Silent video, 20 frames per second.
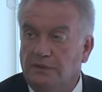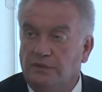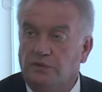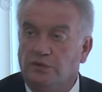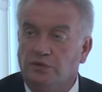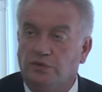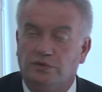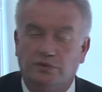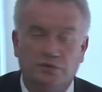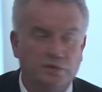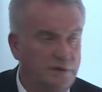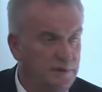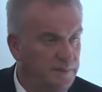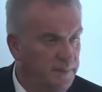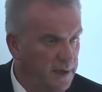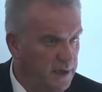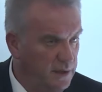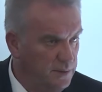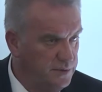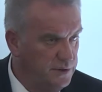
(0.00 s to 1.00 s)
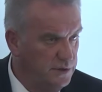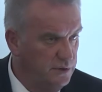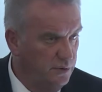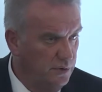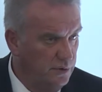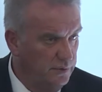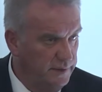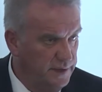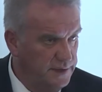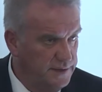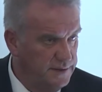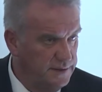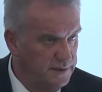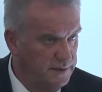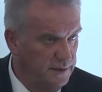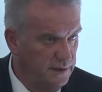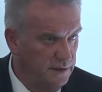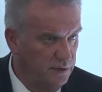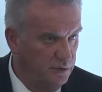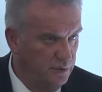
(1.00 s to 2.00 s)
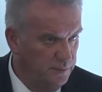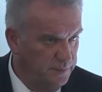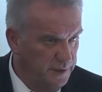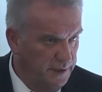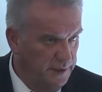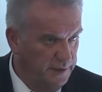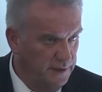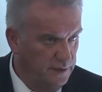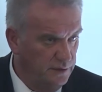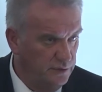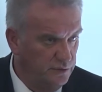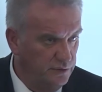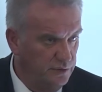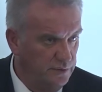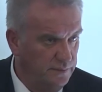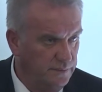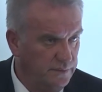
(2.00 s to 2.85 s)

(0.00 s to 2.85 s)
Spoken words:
You do the biopsy always in the operating room?